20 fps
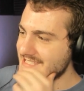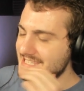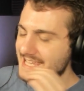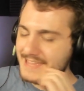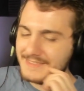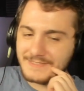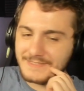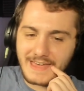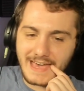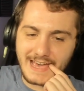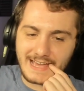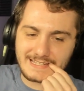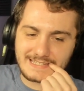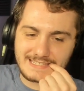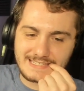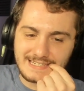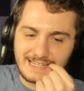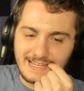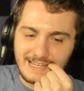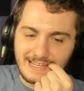he said
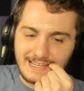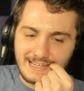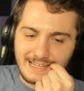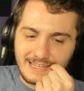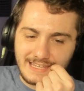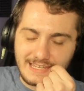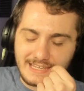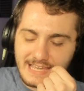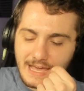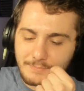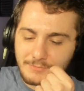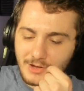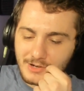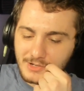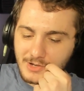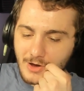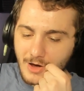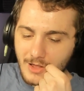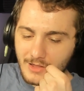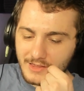that he
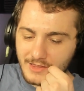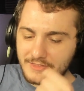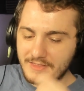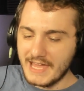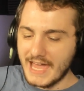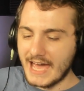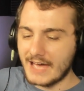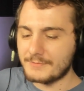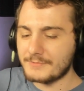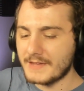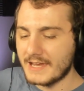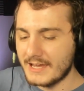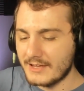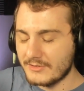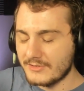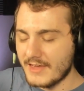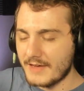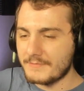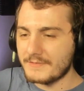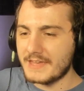kept on calling the
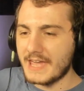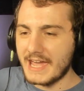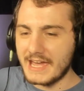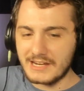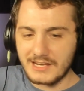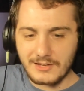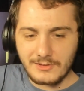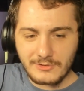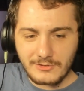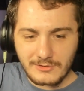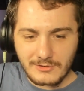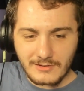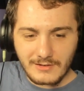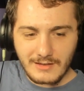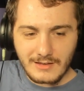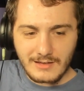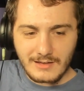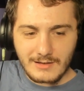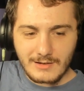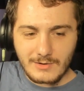Afghans
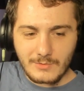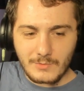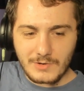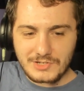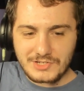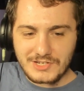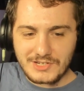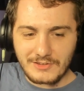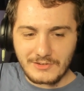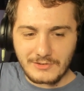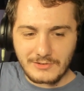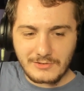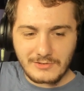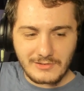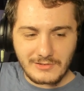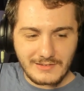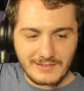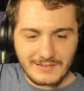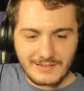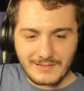Afghanis, which
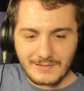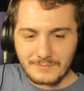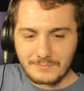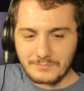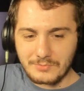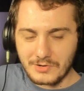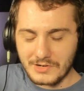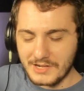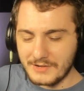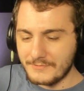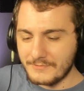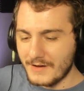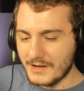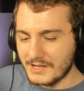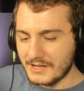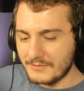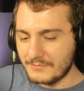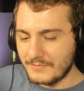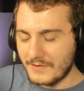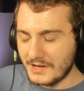is pretty
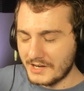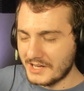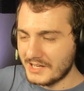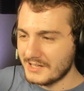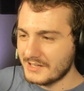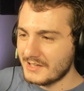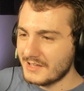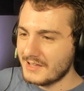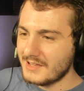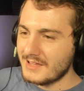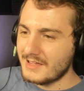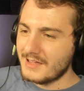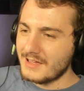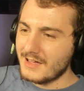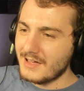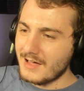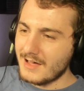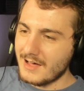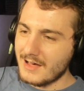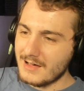fucking funny.
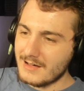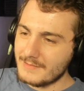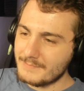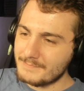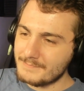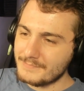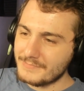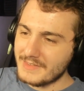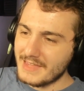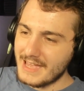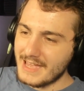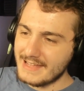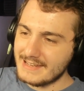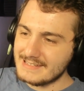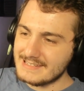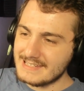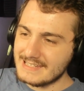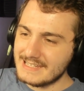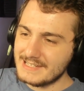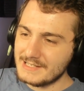
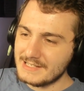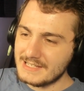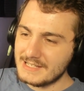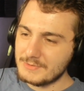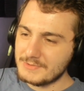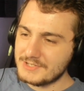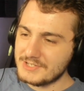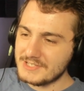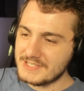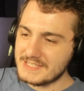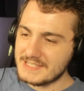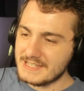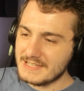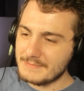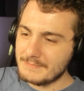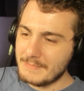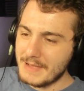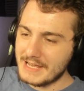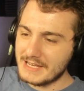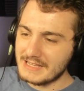And he was
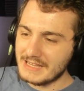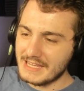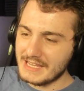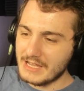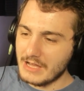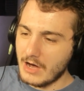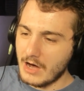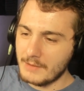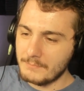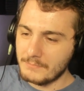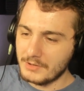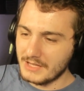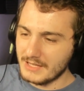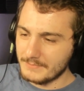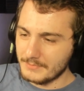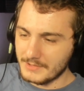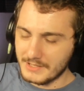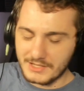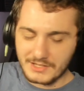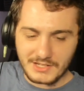just made it like
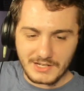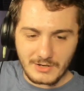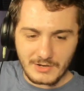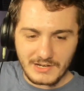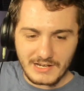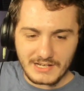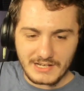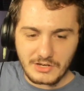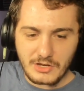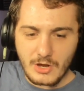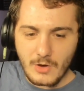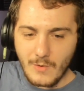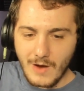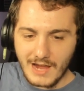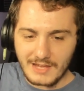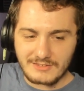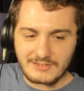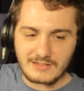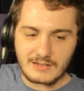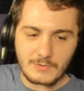unbelievably clear. He had
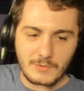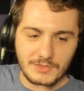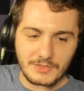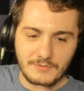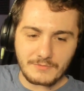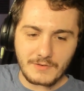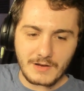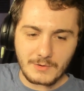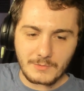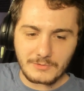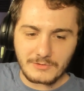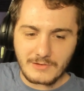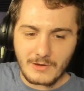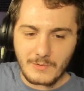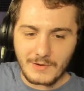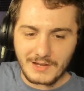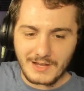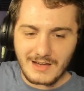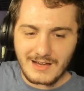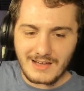no idea what the fuck
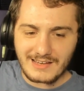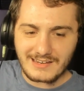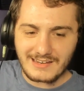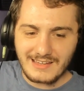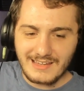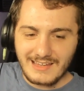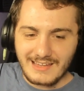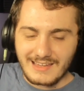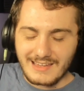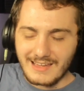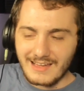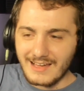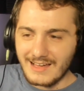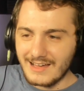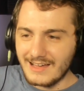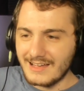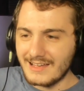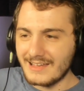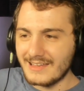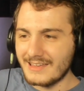was going on.
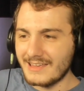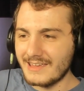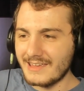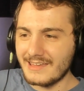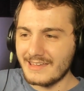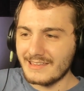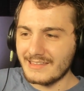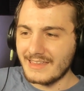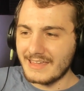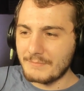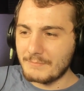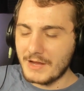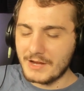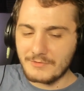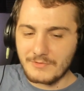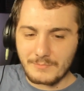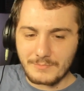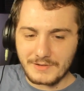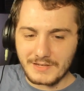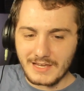
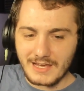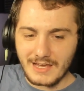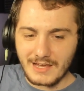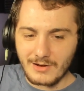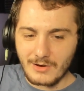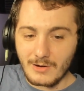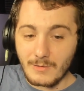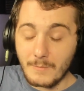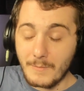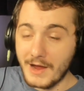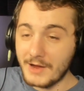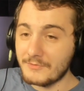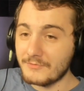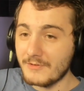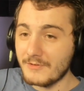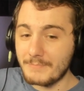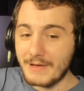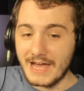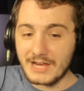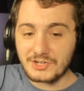Like Mike from PA or
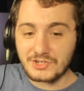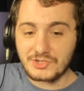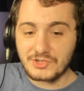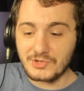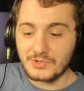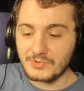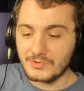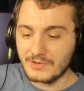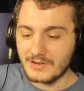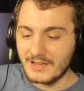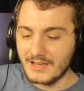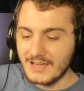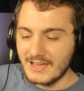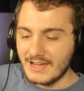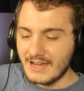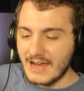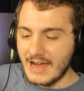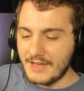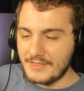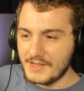Mike from Pashtun.
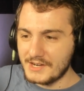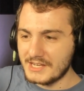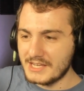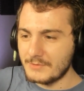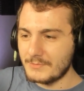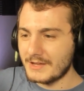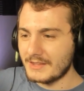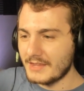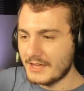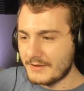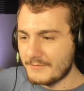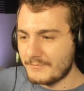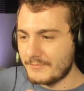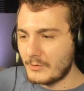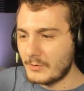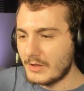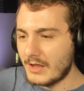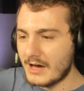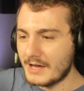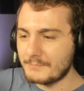And then he went
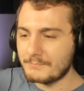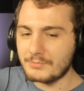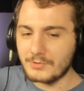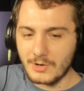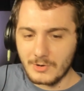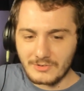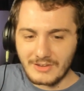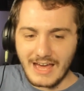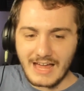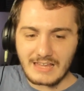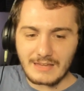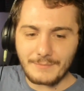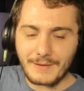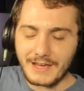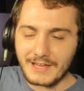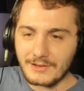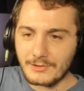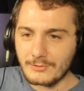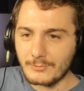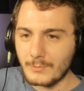like full on pro
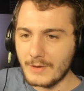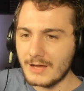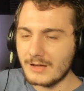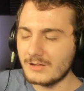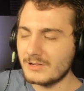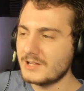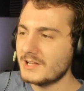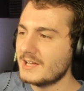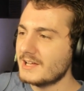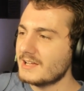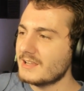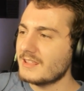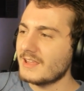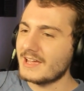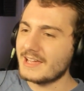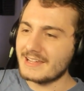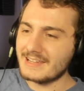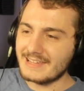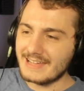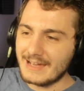Taliban as well.
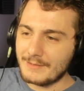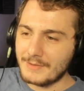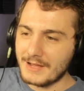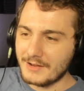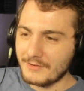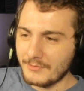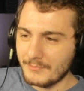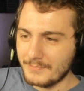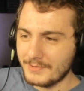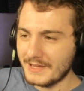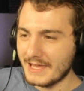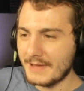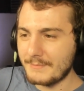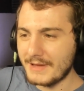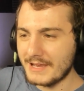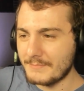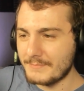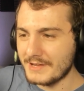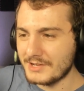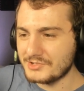Like, yeah, Mike from
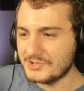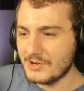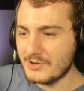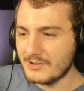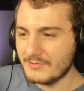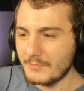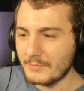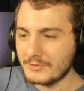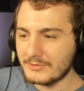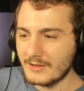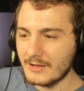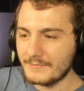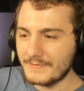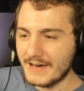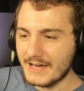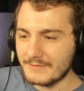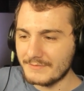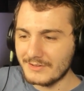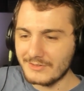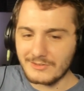PA made a big joke of
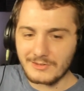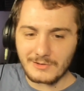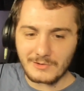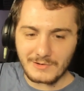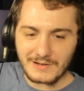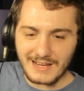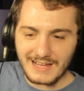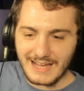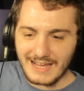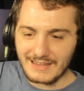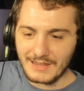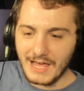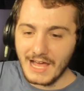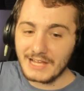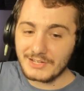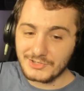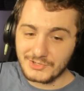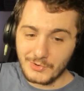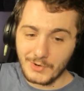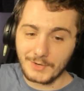himself out of it too.
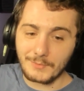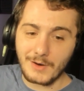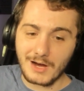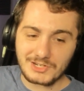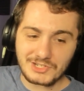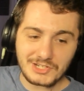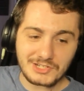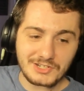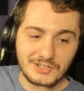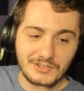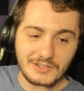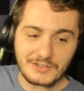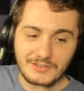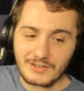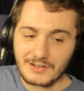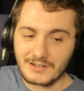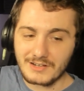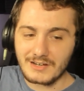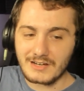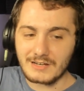I enjoyed watching
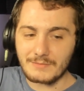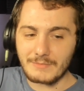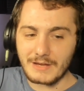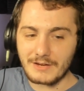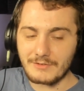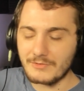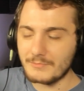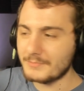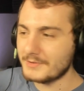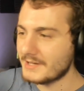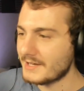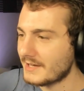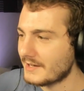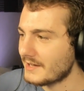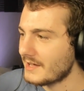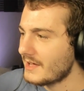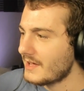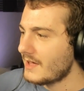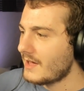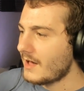Dylan dunk on Mike from
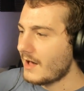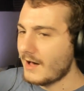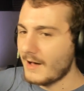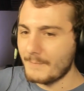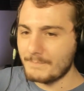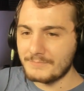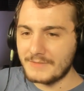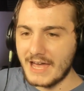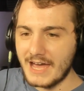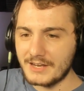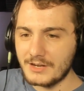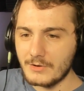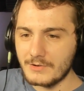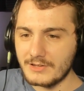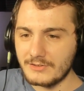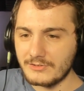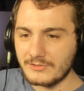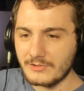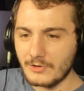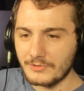PA. Yeah,
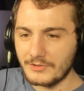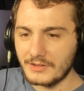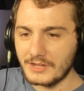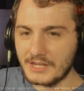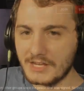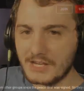no, he's